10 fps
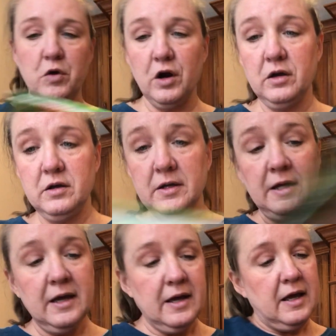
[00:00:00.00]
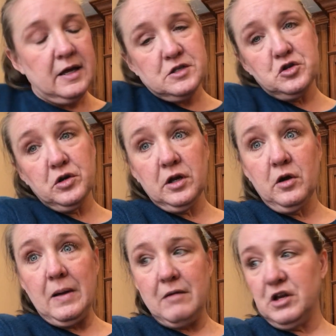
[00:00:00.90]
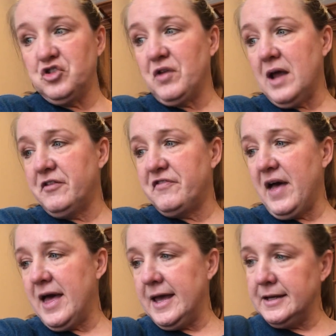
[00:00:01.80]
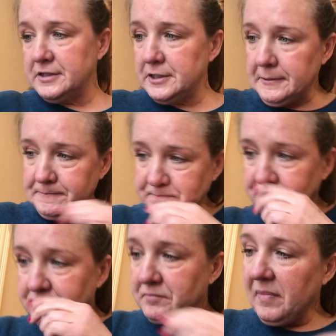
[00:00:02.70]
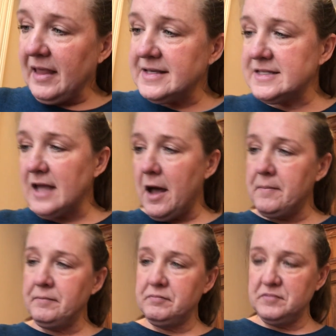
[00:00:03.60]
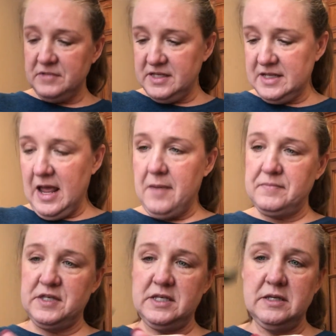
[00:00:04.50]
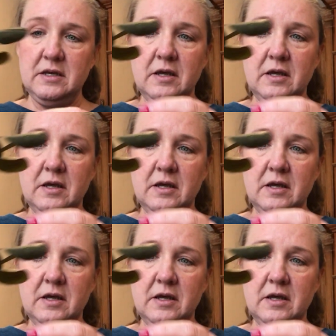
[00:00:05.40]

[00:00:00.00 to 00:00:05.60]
work is you're going to go out and try to find some stems.